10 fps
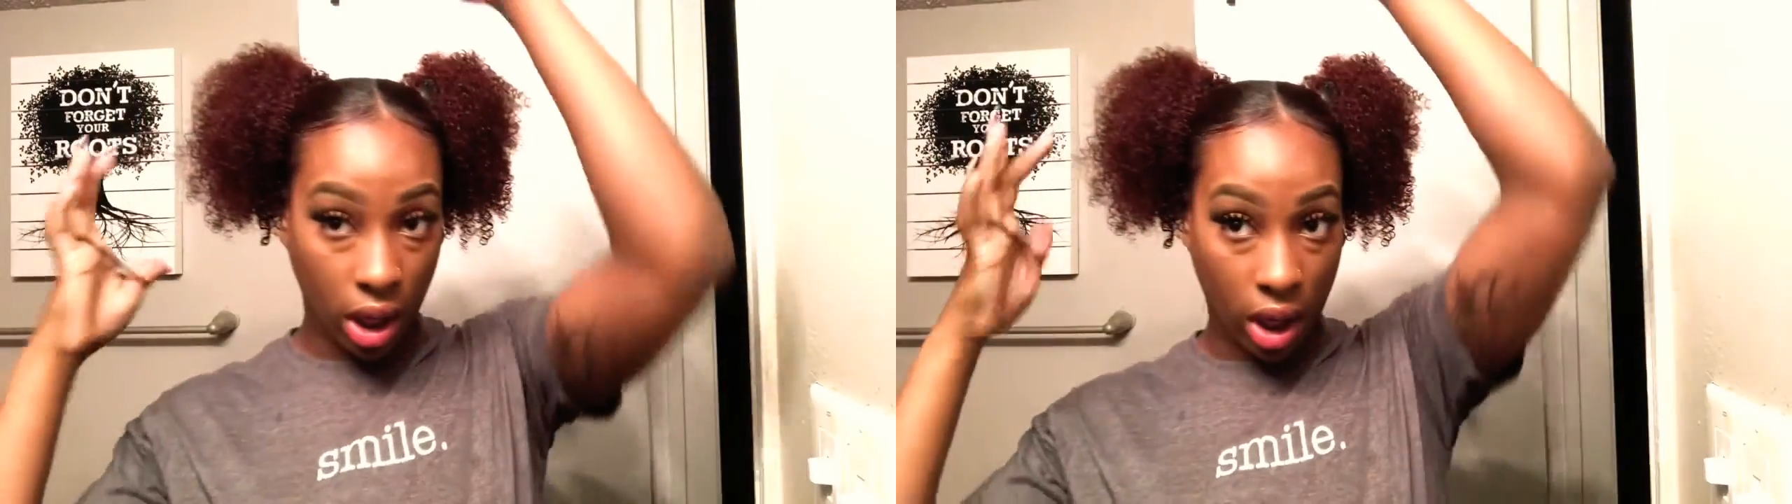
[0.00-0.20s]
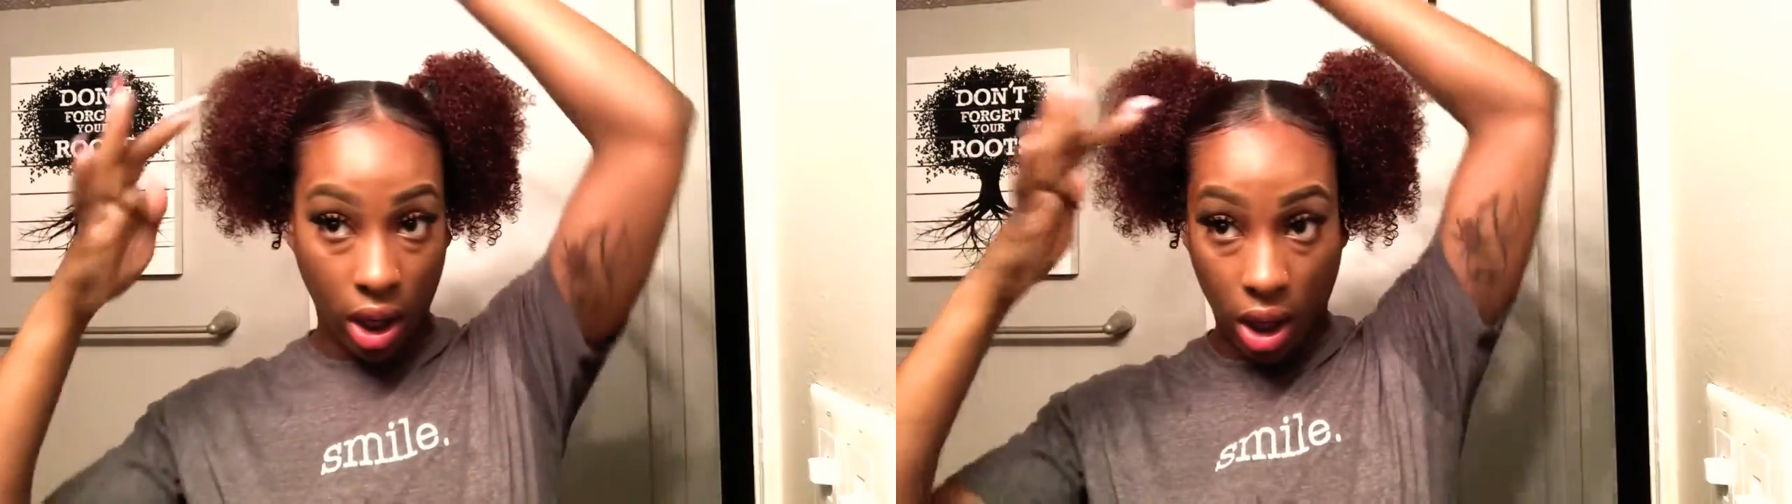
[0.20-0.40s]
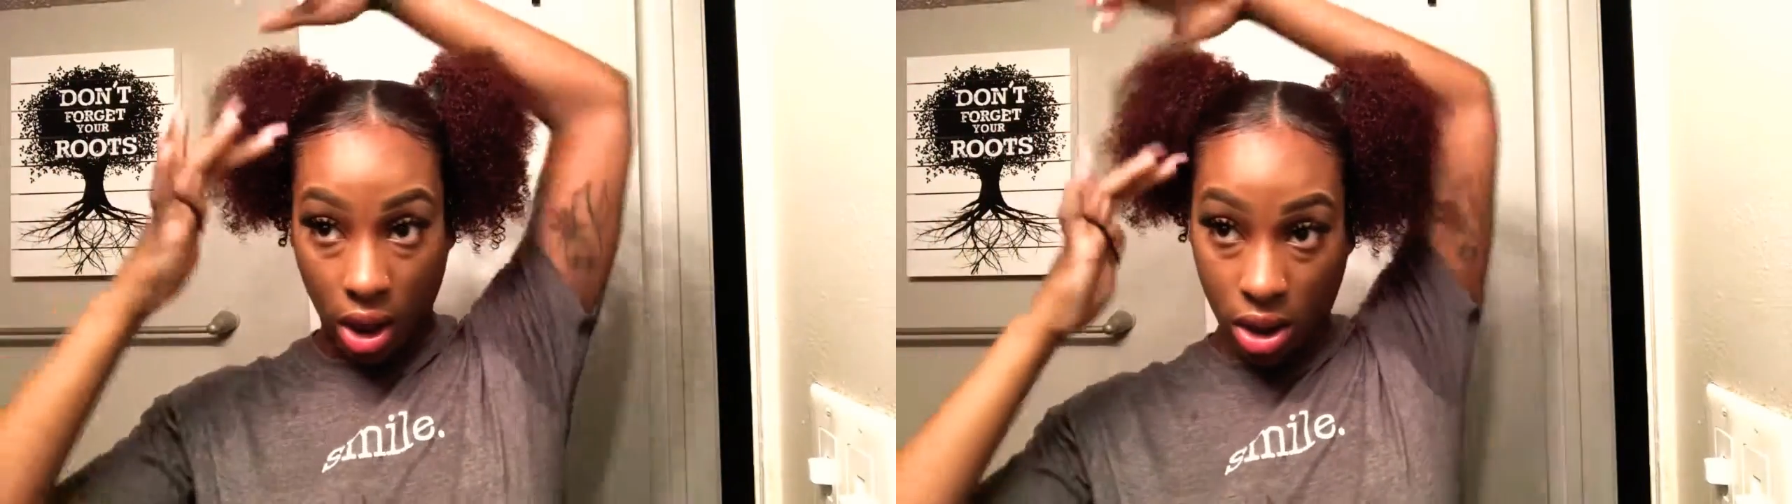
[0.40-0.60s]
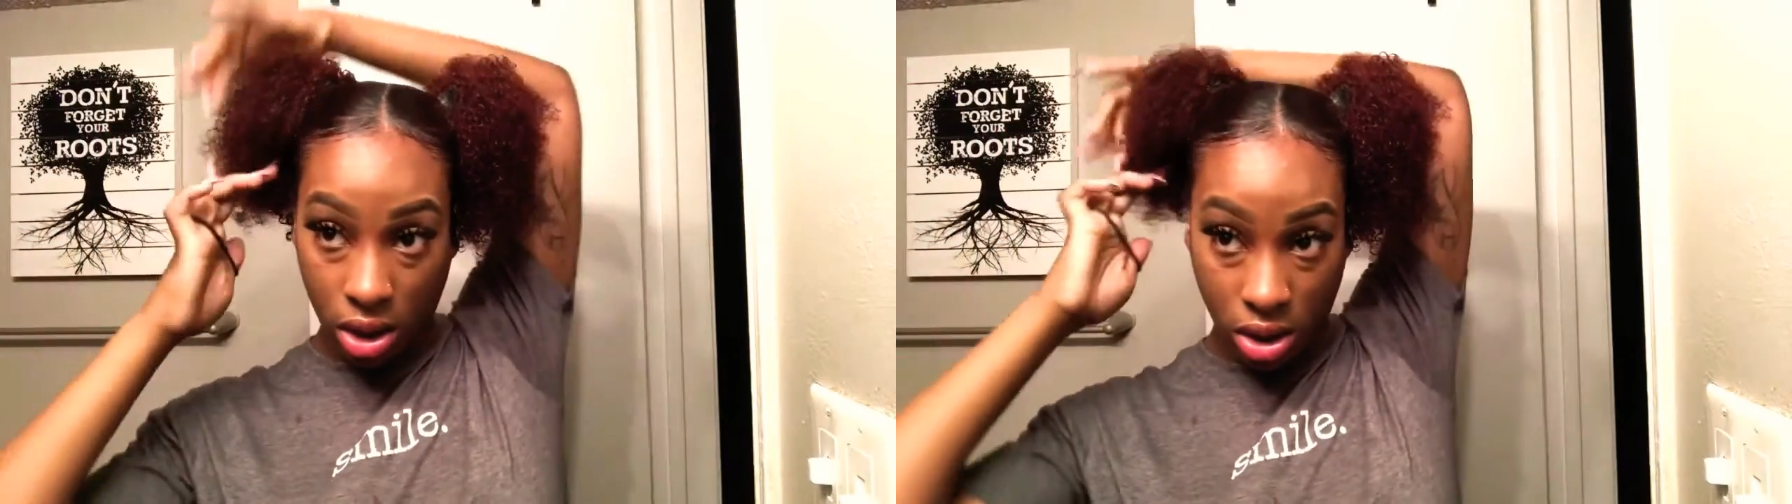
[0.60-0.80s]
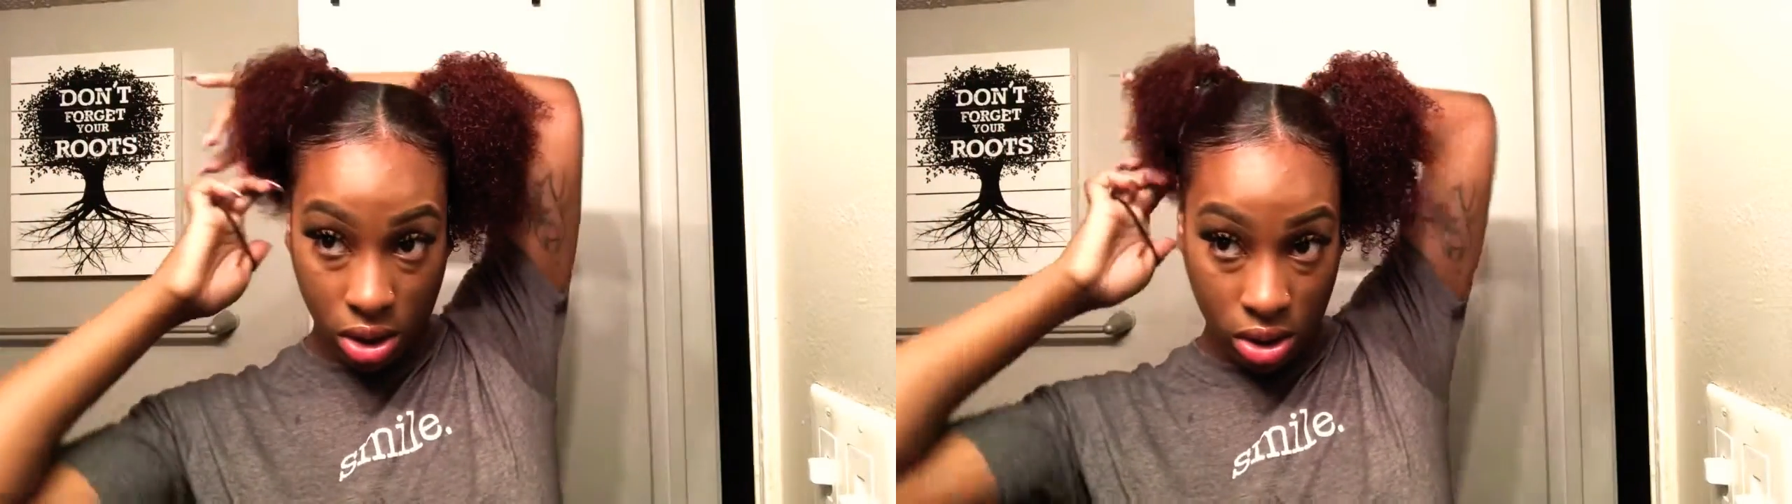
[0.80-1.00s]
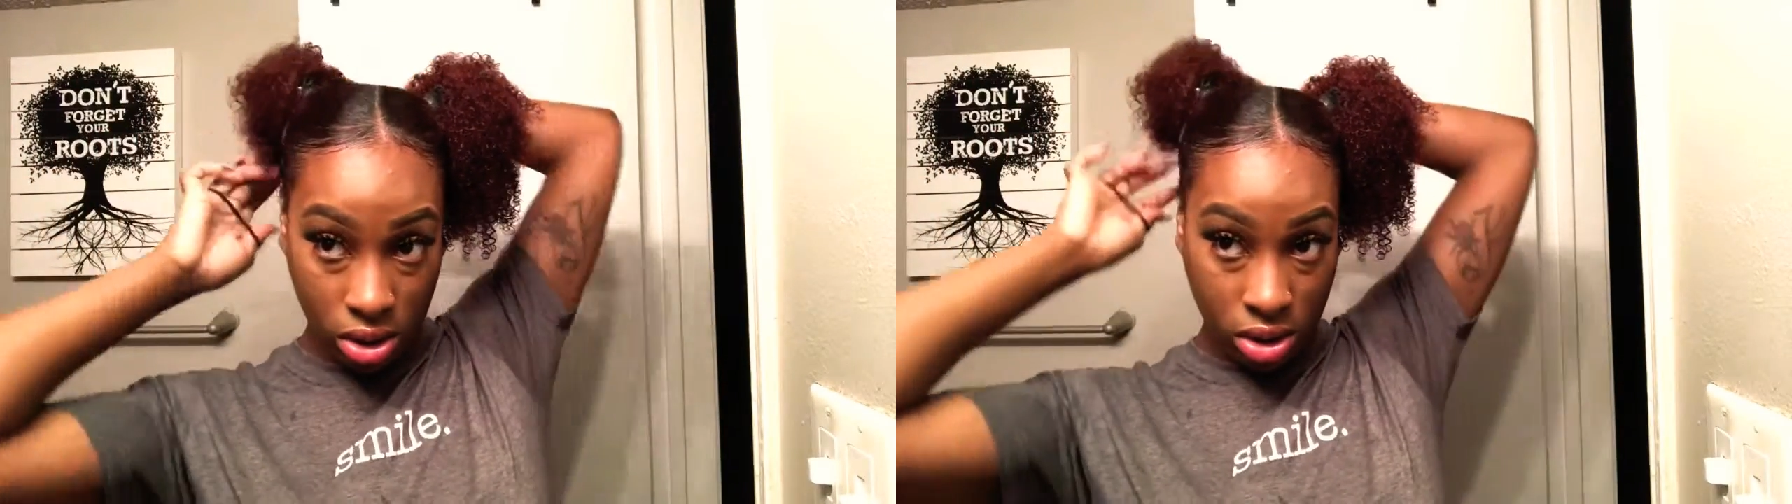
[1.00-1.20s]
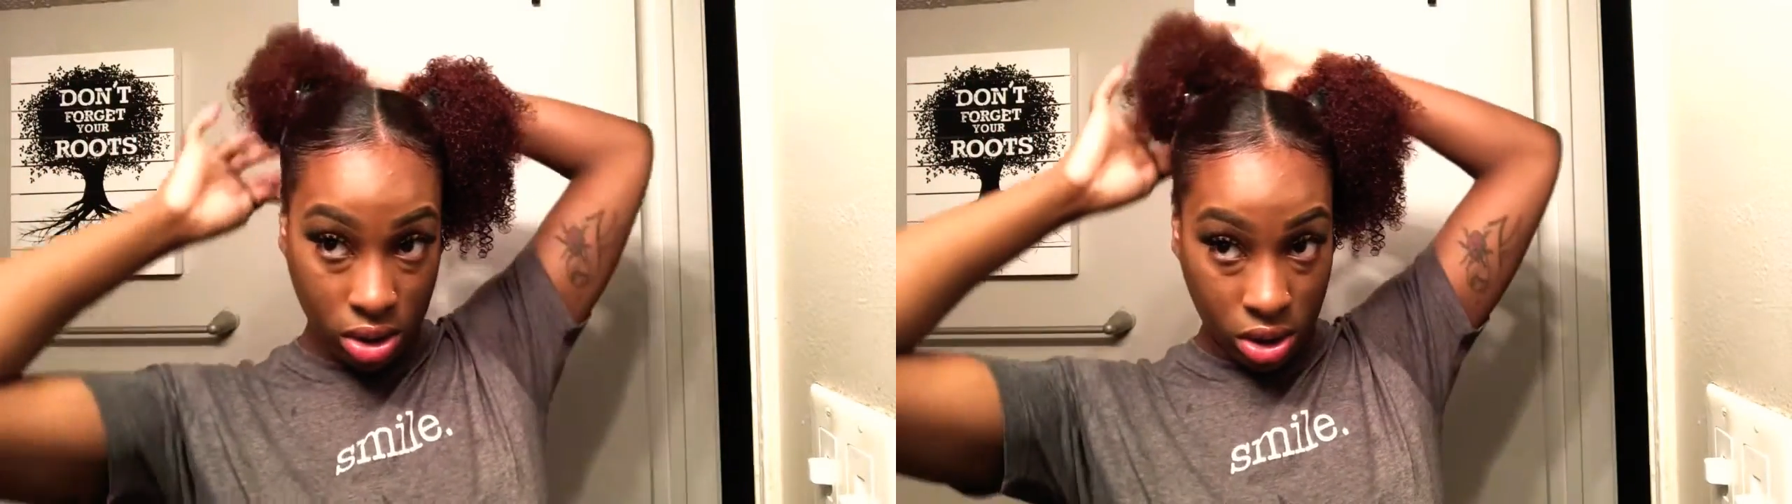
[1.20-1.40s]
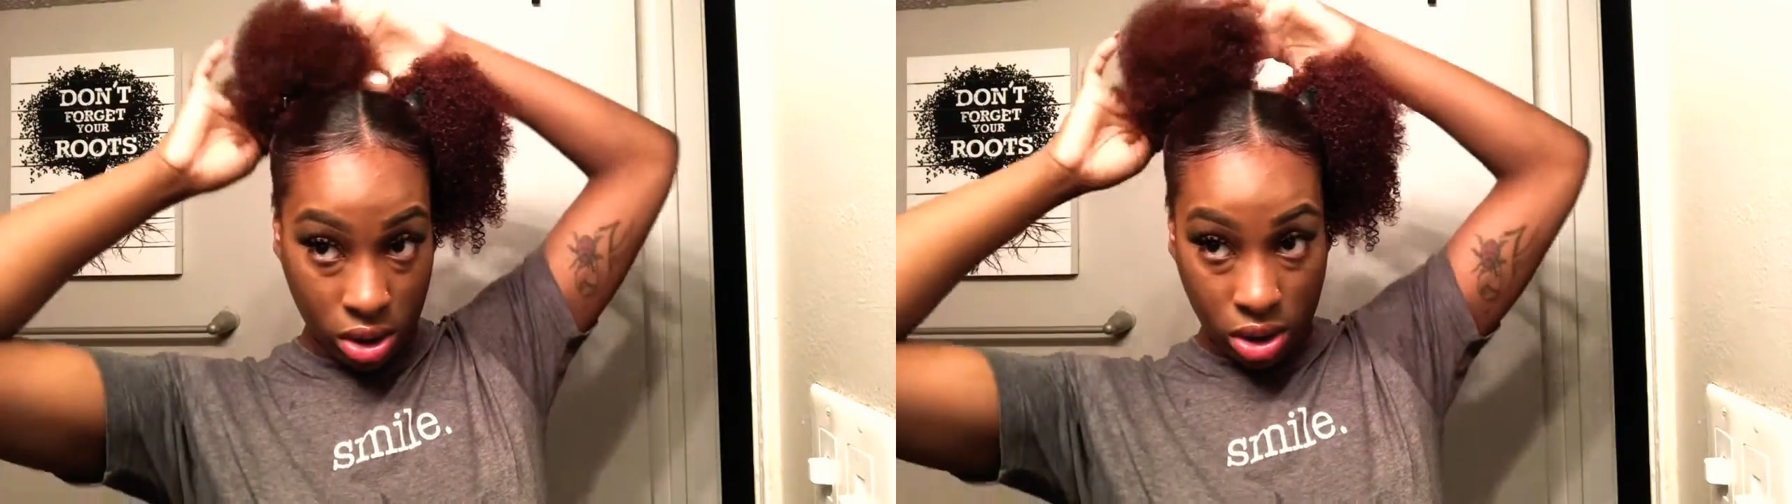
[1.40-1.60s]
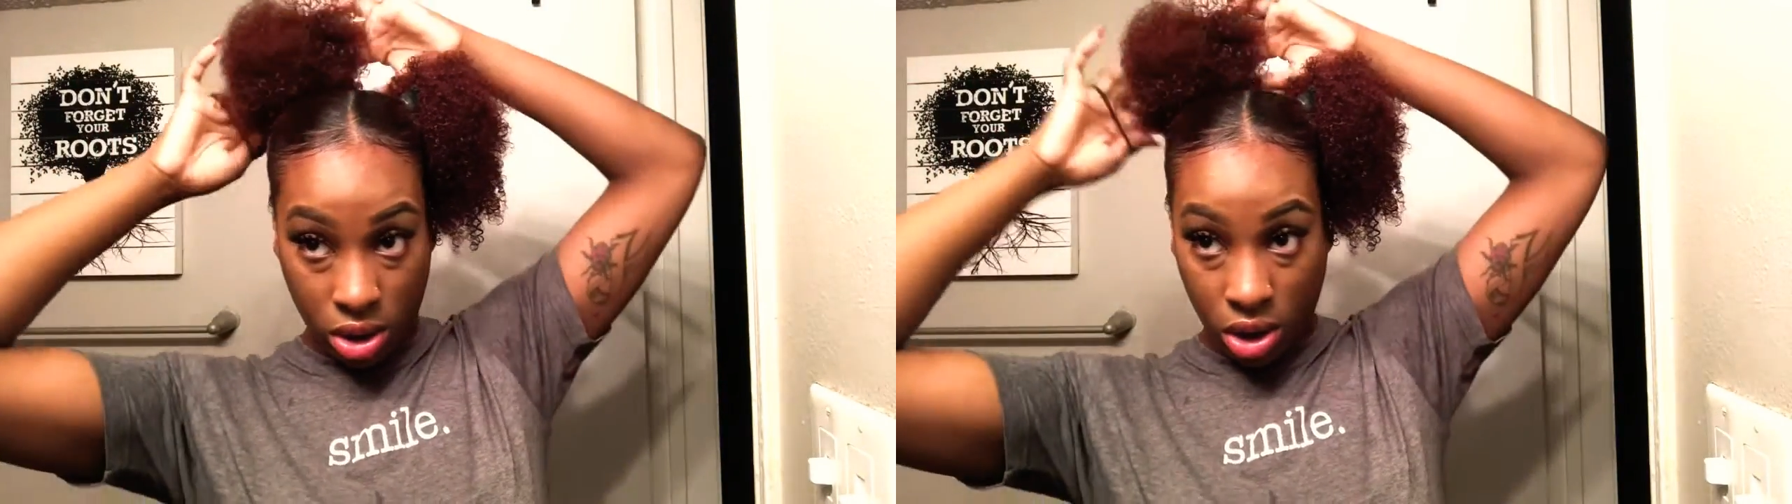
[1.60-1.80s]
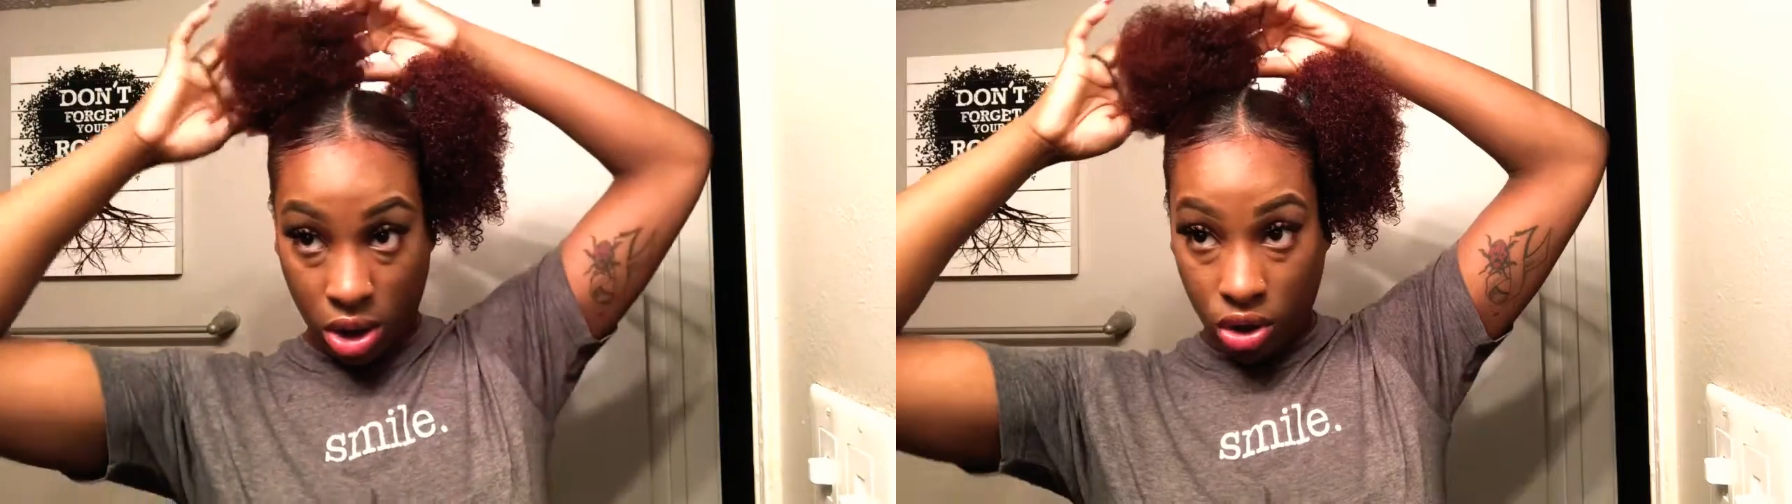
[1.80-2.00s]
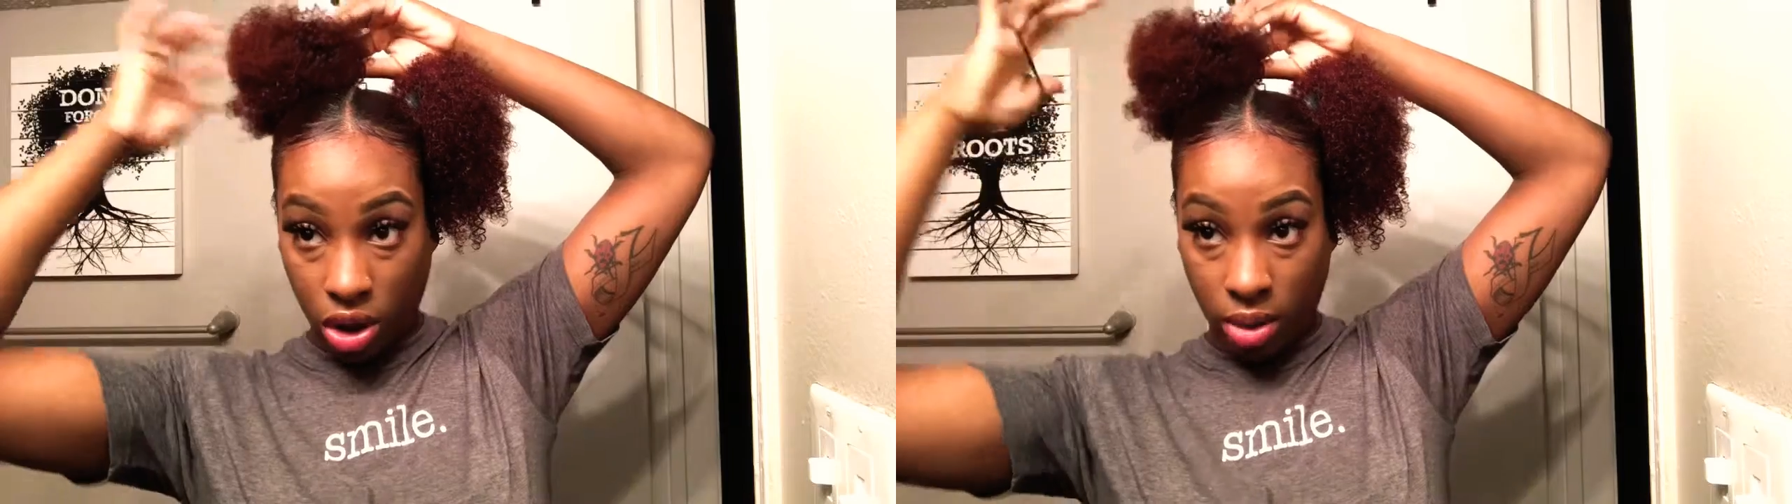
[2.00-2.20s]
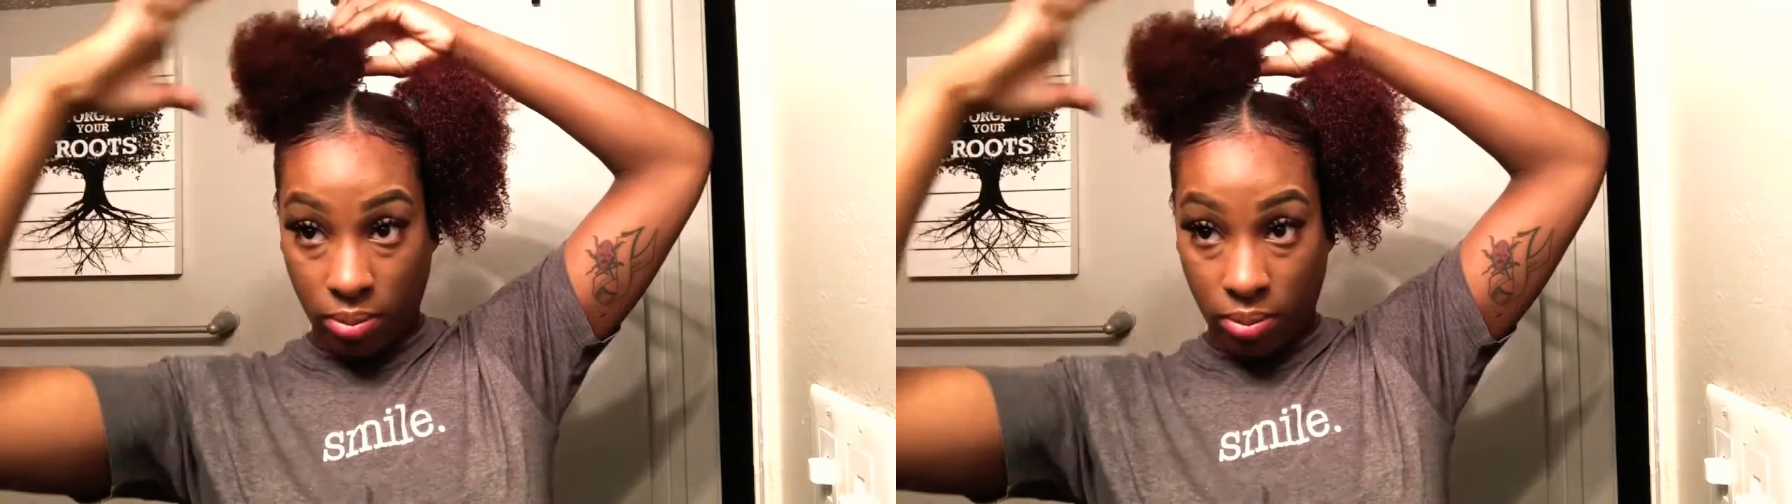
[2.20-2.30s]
and try to